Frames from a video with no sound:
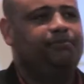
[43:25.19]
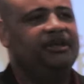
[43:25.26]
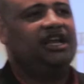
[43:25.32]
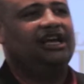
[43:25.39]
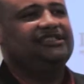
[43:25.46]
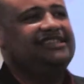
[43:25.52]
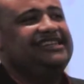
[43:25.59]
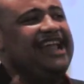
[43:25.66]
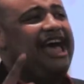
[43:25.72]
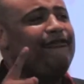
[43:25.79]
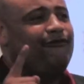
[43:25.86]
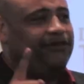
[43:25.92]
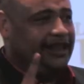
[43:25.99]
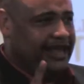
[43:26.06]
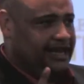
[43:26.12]
Because
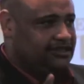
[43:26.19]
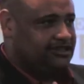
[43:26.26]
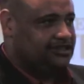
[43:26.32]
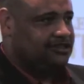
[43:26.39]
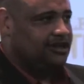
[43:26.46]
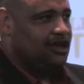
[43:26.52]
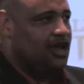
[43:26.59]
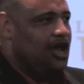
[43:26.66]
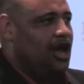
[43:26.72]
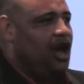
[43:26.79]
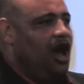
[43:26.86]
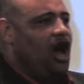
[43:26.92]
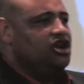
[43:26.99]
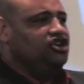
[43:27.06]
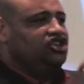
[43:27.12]
Netflix
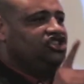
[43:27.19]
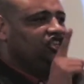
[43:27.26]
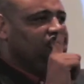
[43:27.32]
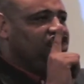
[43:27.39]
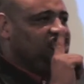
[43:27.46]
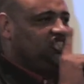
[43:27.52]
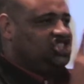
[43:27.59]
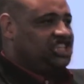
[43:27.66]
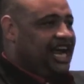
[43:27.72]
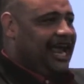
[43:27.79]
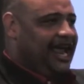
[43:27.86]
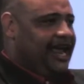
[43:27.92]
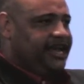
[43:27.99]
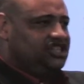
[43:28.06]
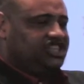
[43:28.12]
understood the
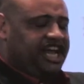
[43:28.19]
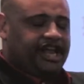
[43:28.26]
change